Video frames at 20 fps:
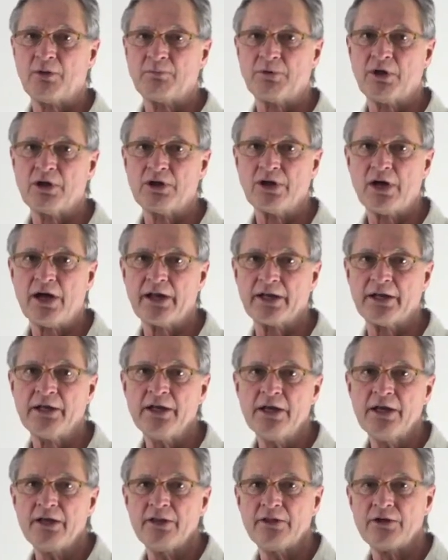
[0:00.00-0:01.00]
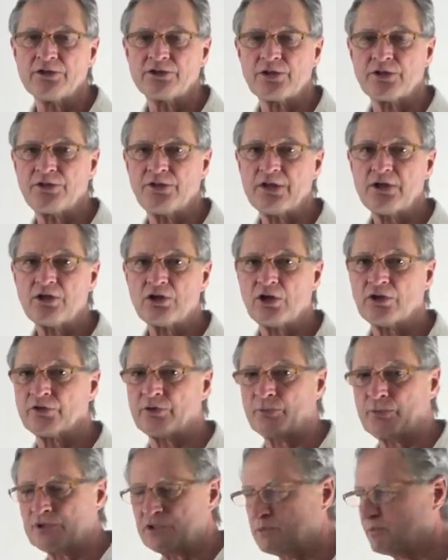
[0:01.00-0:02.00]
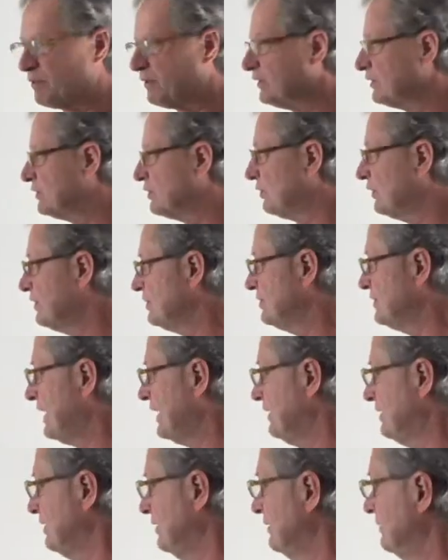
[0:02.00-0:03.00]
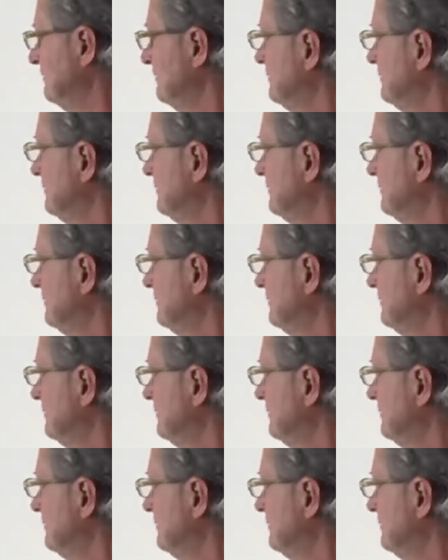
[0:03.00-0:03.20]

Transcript: oblongata there's a thing called the respiratory center.